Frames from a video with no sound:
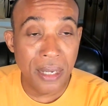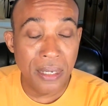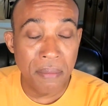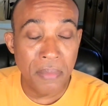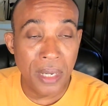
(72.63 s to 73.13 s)

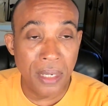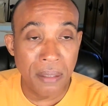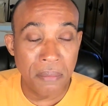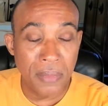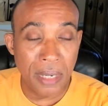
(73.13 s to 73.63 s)

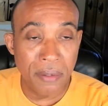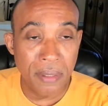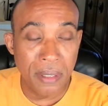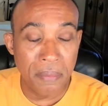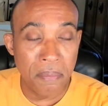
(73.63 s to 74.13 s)

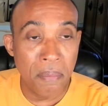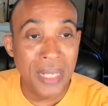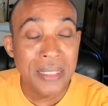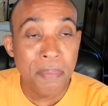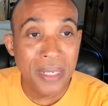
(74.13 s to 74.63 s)

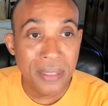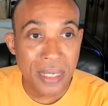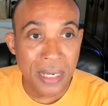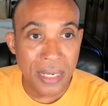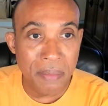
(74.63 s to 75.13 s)
multiple
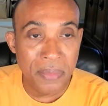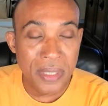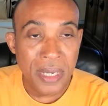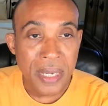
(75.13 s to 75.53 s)
times